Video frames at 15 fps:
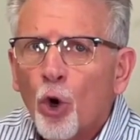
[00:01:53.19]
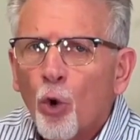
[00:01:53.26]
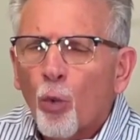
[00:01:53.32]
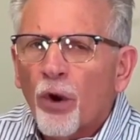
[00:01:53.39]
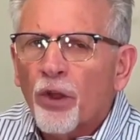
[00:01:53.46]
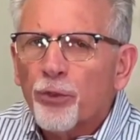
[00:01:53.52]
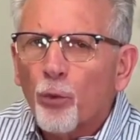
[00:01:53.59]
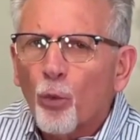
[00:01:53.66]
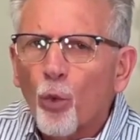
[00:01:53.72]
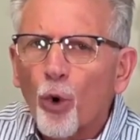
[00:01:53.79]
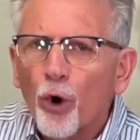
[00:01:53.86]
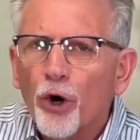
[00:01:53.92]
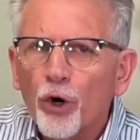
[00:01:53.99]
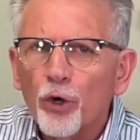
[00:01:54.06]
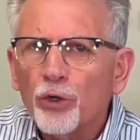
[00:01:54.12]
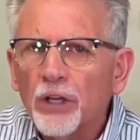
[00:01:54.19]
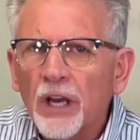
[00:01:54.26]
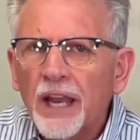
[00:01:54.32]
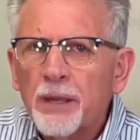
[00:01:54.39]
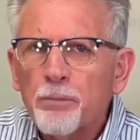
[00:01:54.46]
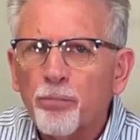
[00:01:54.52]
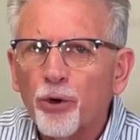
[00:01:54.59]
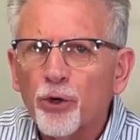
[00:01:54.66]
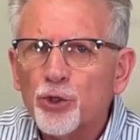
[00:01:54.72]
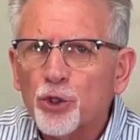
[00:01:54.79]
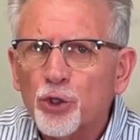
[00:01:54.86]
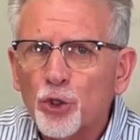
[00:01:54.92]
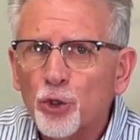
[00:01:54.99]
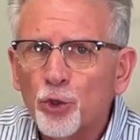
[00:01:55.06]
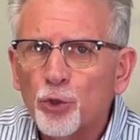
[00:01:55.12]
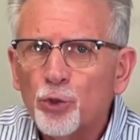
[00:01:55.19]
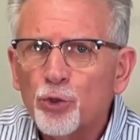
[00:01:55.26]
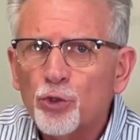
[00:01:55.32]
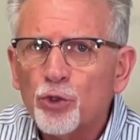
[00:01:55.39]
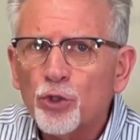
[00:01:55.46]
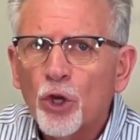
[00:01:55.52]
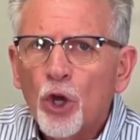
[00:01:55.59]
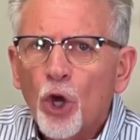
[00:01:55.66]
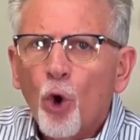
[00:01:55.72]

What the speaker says: with worldly pursuits.